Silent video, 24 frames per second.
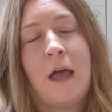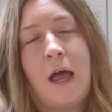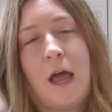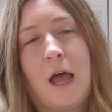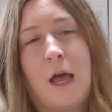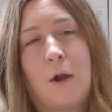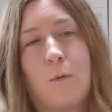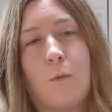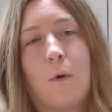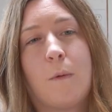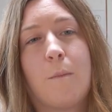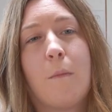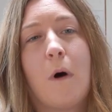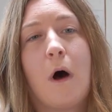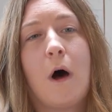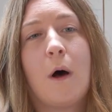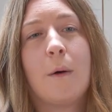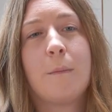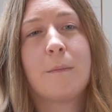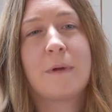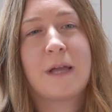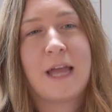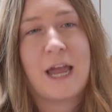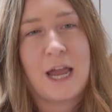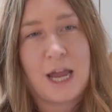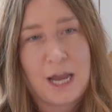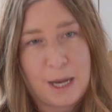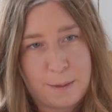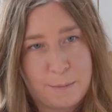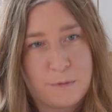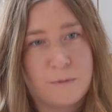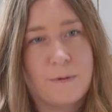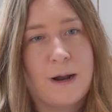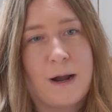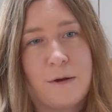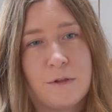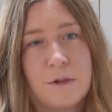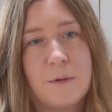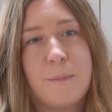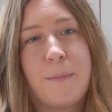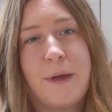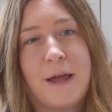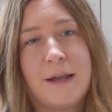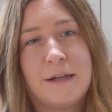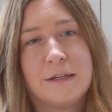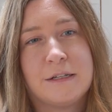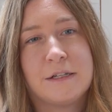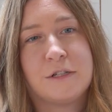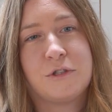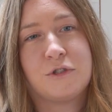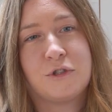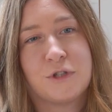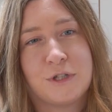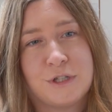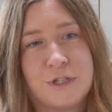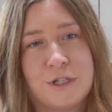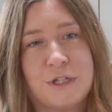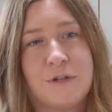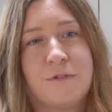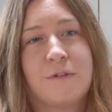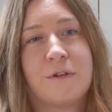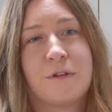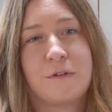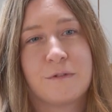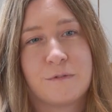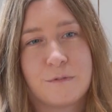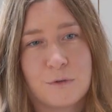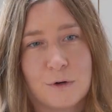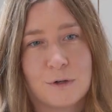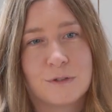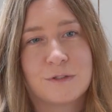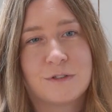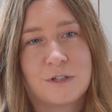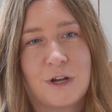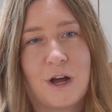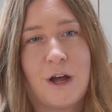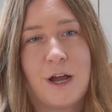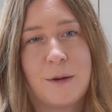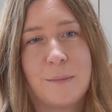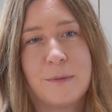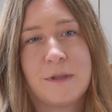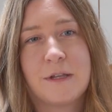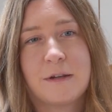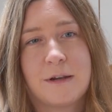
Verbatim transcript: And when mom came around the bend in Trinity for the first time in